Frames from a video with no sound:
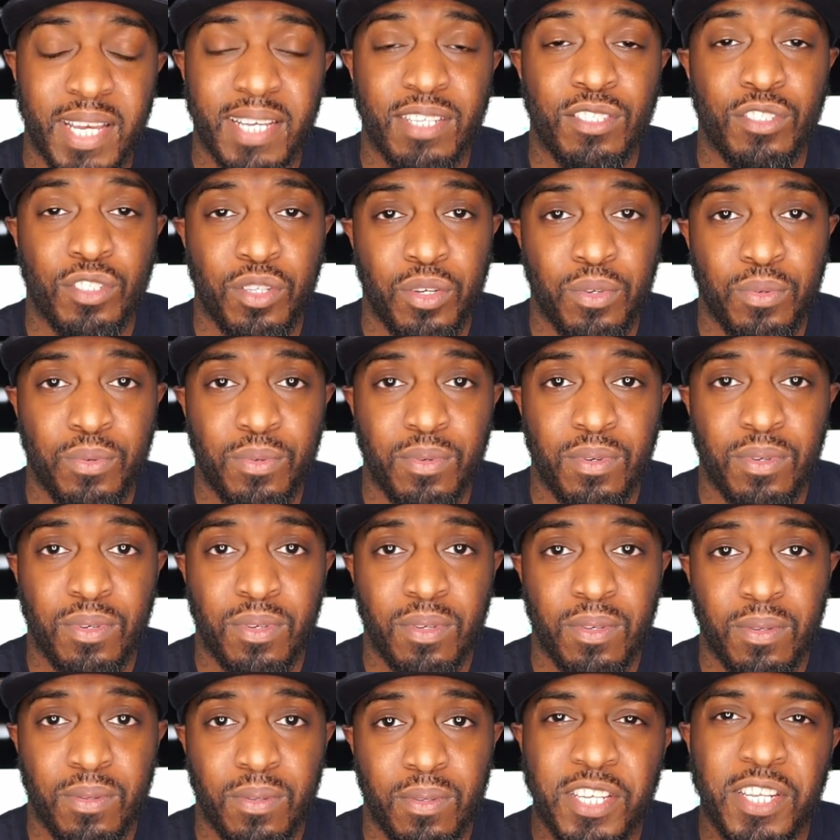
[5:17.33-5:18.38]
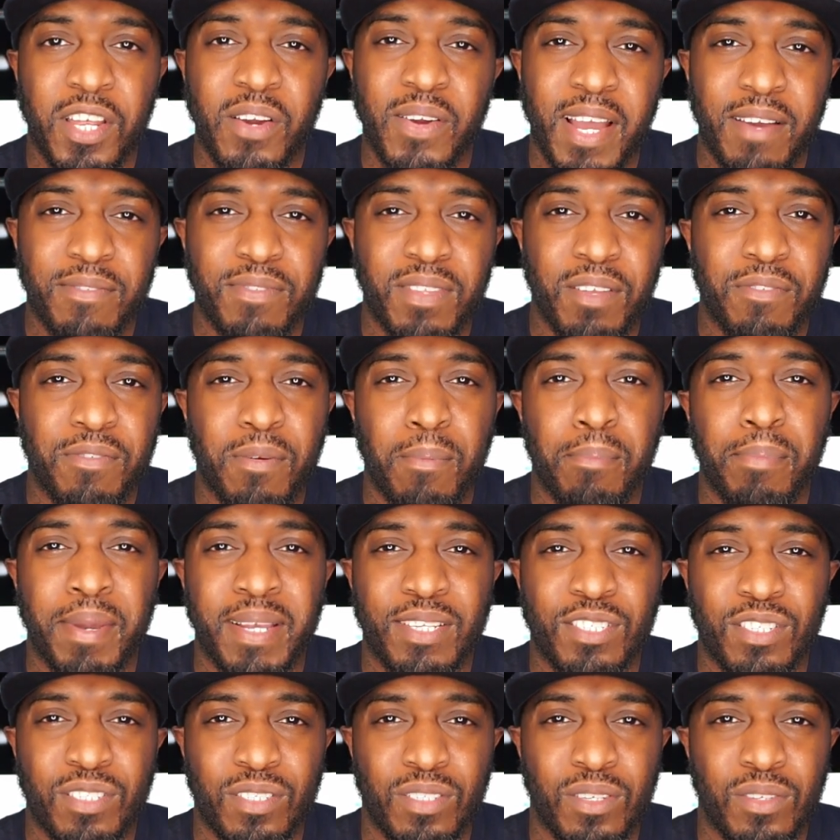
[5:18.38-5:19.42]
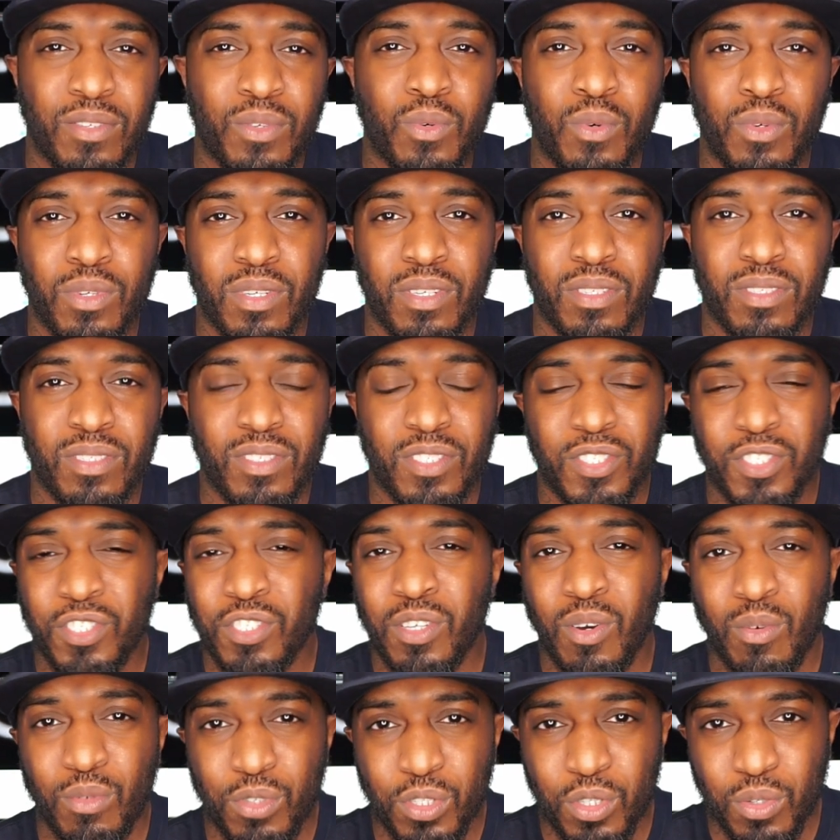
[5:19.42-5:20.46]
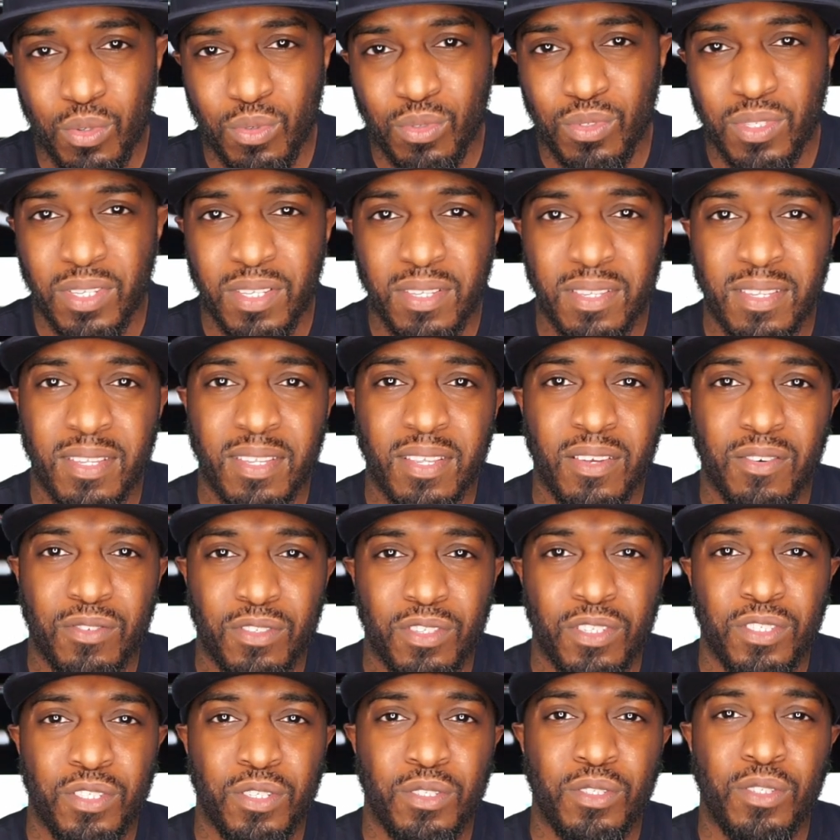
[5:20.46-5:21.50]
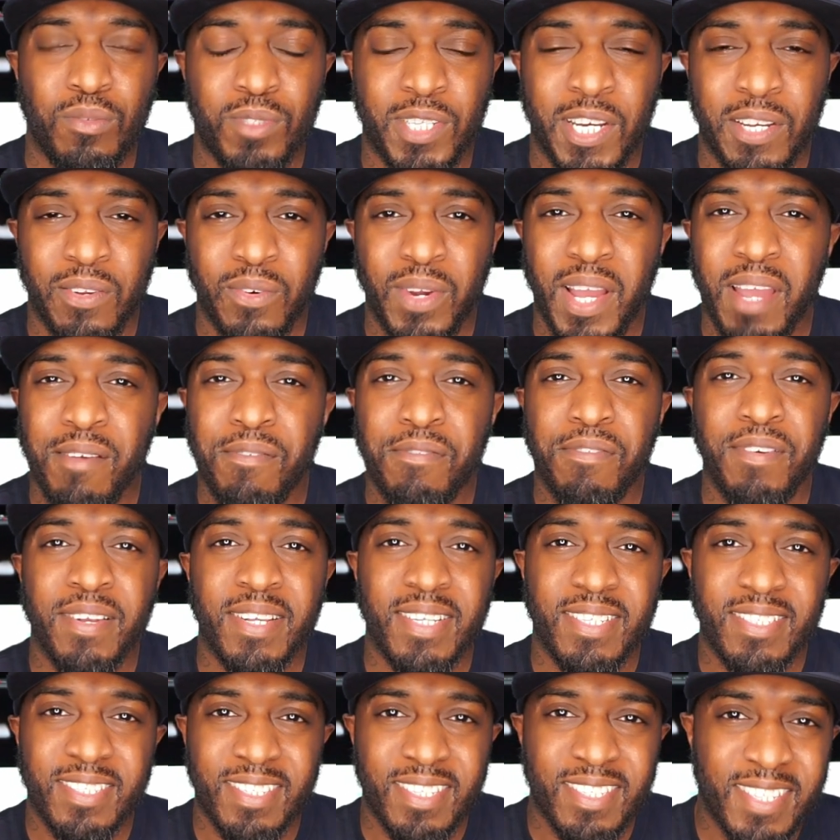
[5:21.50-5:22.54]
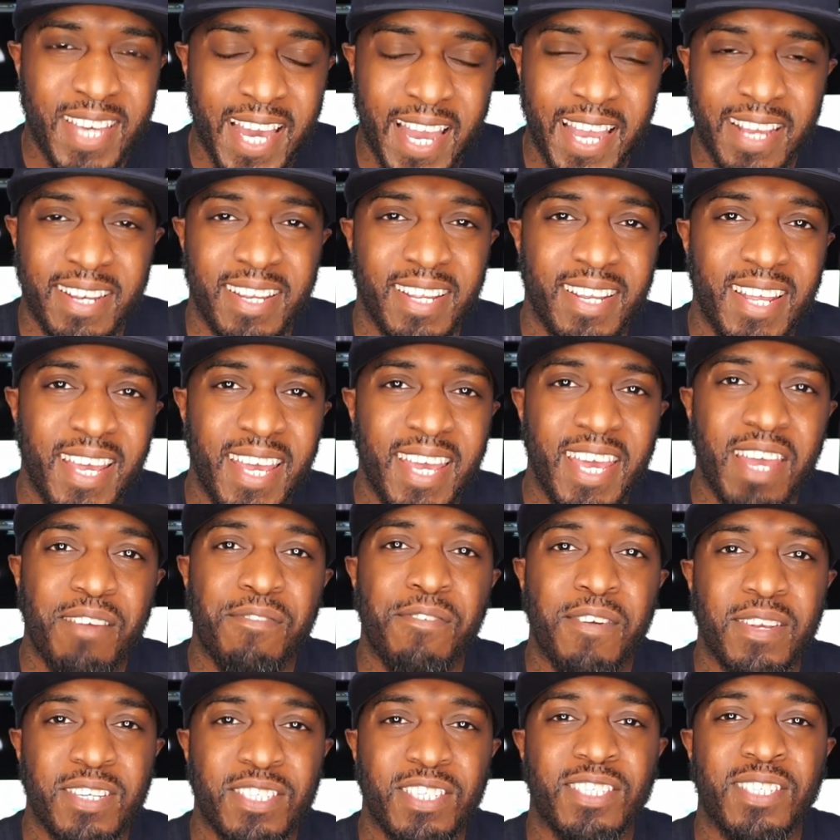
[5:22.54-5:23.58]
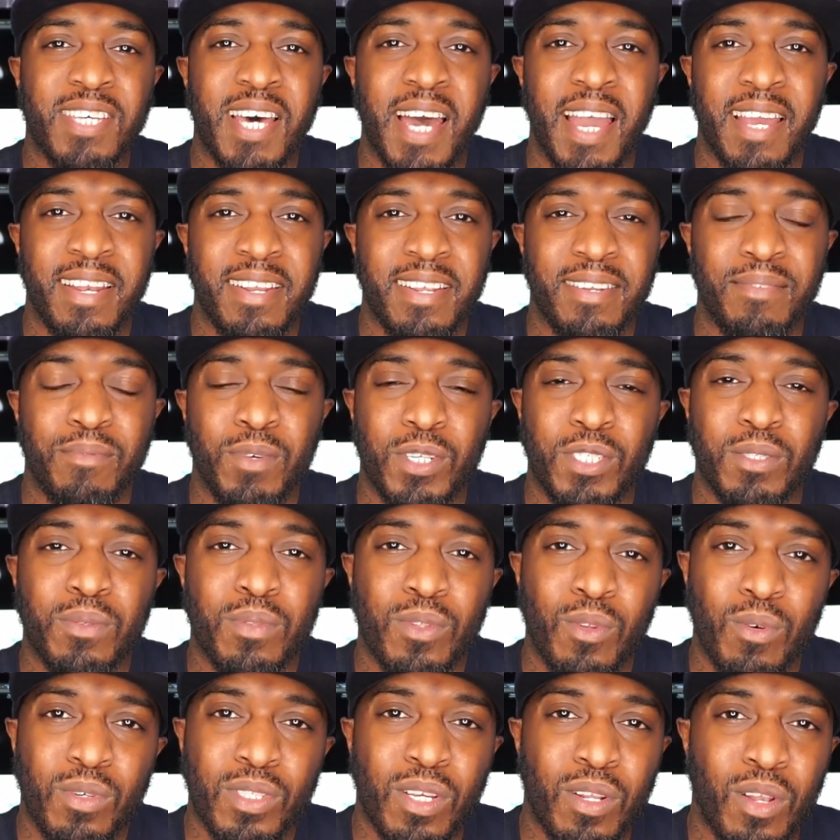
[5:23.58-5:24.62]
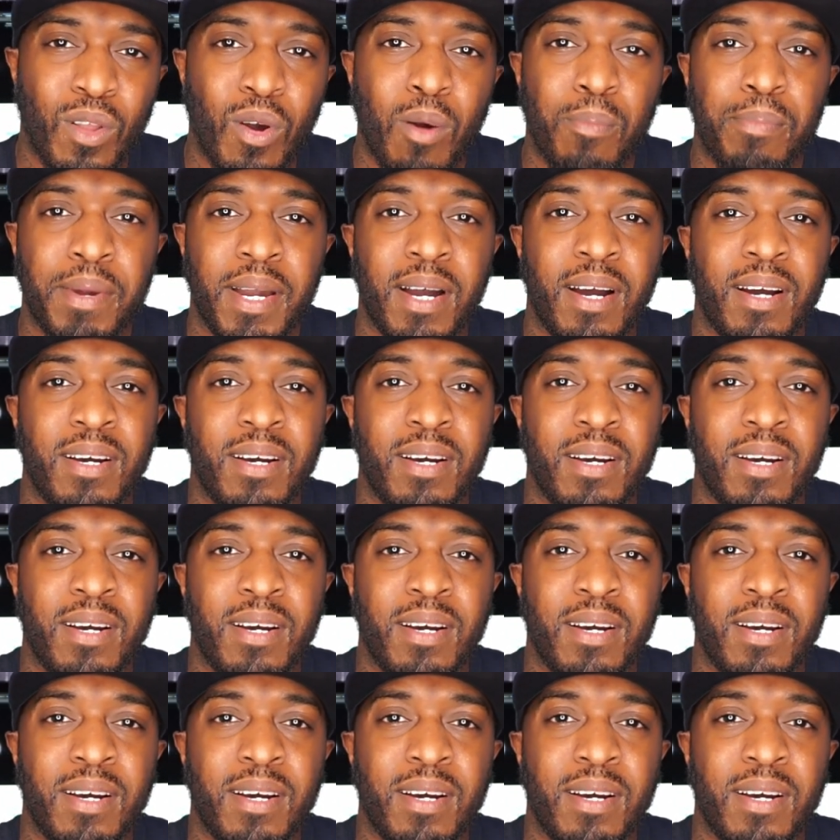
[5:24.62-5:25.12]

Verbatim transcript: that it's you. So you don't have different pictures on all your, your socials and on your YouTube channel. Everything's just tying in. Everything's just tying in, which looks a lot